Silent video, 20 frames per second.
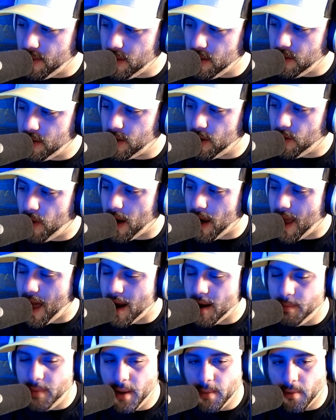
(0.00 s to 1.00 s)
you know, a
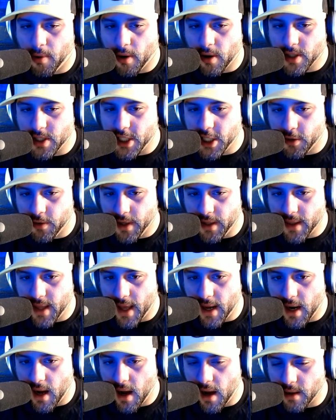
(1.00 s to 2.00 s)
lot of people are cheering
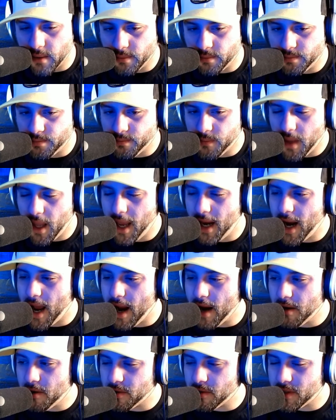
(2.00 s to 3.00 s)
that on. And
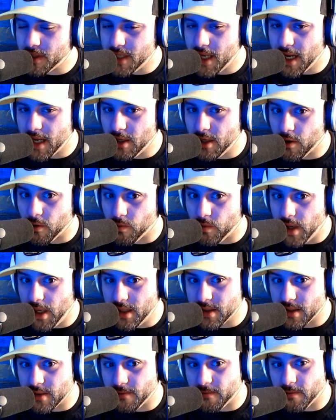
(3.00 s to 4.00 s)
I understand your
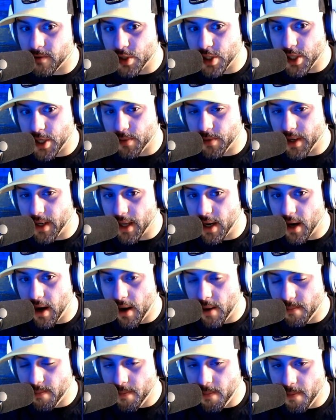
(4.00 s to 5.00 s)
reason for cheering it
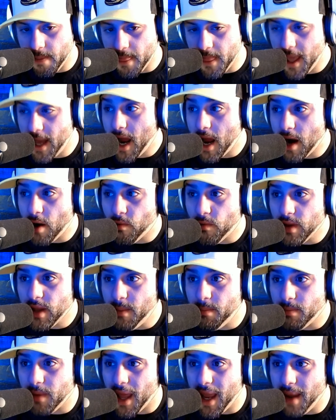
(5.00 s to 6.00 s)
on. And I don't
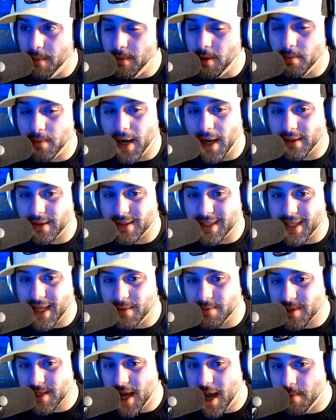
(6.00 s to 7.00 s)
really blame you, but at the
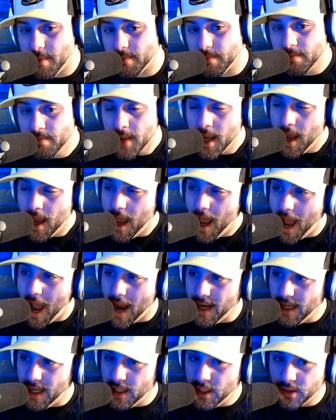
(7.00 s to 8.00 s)
same time,
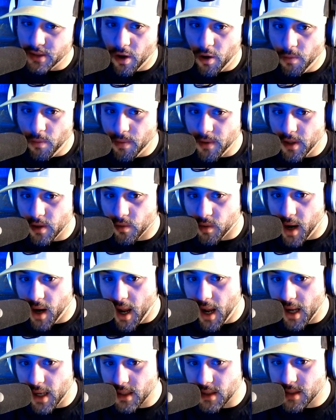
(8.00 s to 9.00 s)
I need you to open your
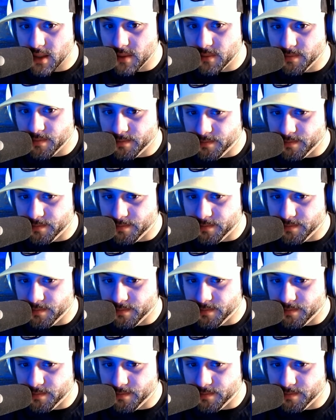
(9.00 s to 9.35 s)
eyes.